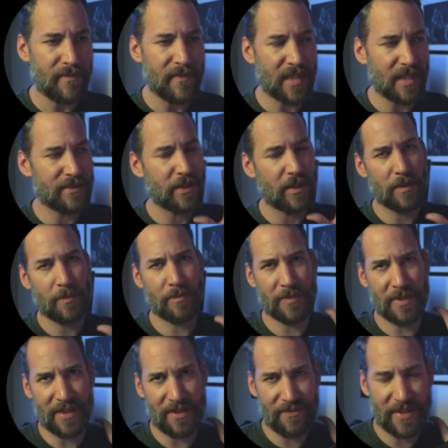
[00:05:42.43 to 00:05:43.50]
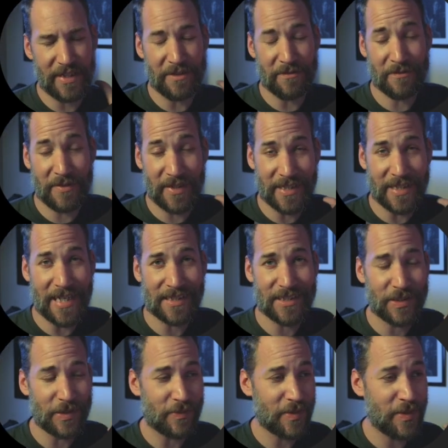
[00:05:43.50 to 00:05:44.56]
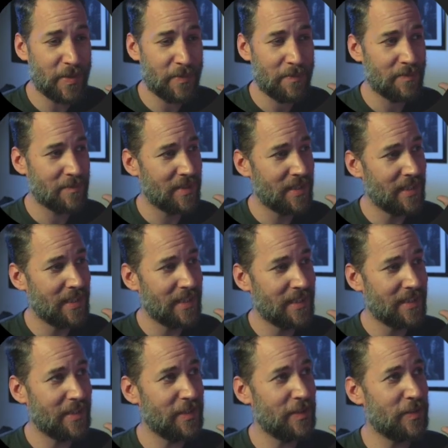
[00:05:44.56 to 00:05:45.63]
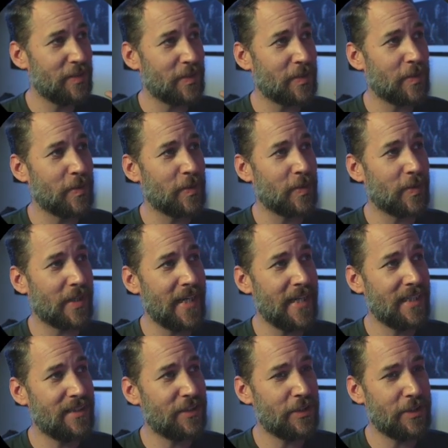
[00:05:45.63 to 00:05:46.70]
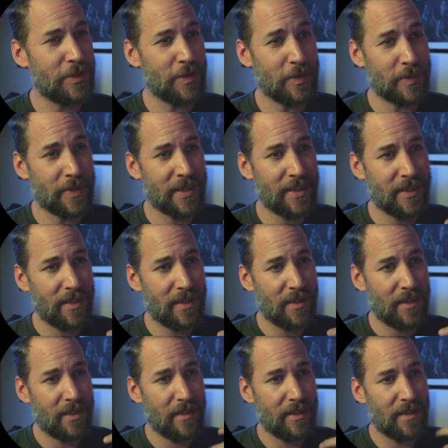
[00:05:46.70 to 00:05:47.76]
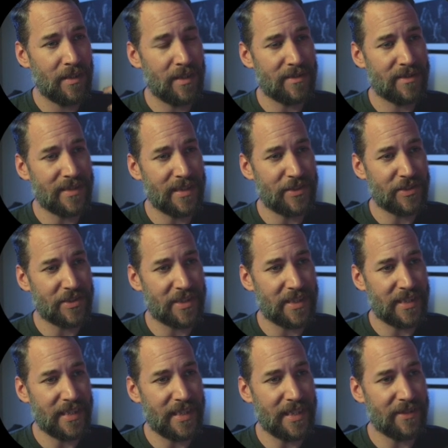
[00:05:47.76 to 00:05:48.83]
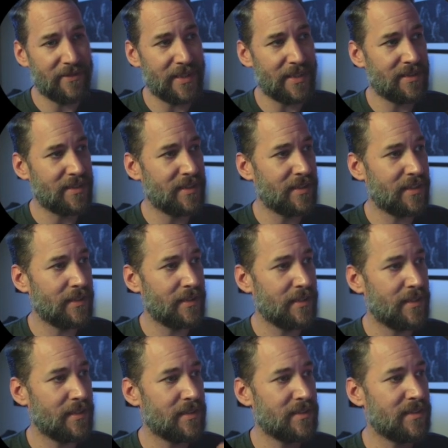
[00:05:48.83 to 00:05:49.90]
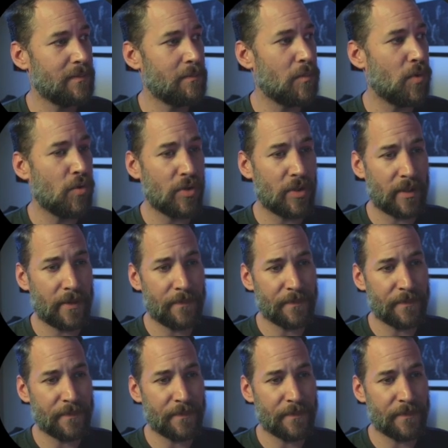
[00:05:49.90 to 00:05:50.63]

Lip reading: I told him if he can fit the extra room to use a cool gray to essentially give it some more